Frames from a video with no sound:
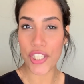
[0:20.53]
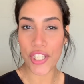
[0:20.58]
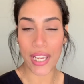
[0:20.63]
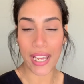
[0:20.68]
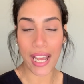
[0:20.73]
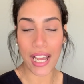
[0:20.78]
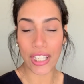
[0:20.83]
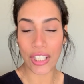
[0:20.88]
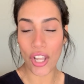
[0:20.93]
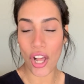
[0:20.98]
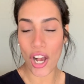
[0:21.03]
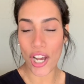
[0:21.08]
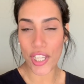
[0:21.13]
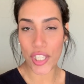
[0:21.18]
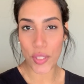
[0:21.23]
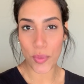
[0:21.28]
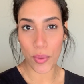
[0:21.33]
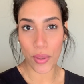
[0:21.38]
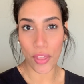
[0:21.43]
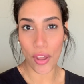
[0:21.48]
It got
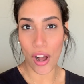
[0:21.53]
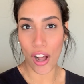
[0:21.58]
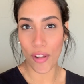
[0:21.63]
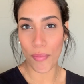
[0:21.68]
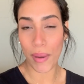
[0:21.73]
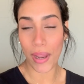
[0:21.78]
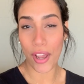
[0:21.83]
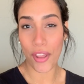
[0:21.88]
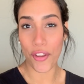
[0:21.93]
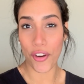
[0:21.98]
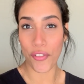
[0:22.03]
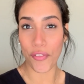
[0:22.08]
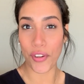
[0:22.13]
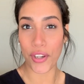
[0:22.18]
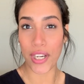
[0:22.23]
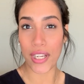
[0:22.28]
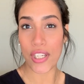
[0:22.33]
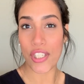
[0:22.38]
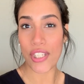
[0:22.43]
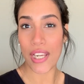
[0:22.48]
lost with all my other
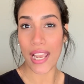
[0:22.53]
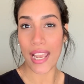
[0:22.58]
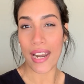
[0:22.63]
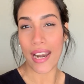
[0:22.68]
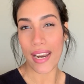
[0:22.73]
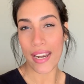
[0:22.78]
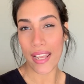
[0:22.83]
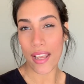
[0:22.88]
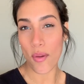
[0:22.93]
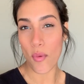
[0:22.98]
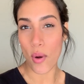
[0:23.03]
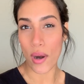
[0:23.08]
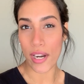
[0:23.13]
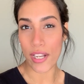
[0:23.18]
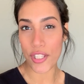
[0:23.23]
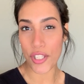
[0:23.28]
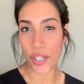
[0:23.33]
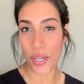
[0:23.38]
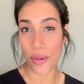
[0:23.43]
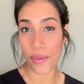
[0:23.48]
footage and I didn't want
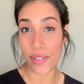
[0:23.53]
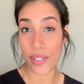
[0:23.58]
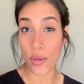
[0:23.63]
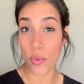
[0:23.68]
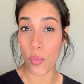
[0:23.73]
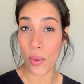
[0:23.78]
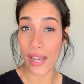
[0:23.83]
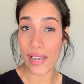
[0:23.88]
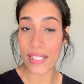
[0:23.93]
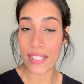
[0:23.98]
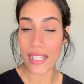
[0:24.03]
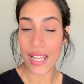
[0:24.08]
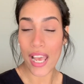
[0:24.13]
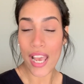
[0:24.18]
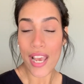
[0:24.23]
it to go to waste,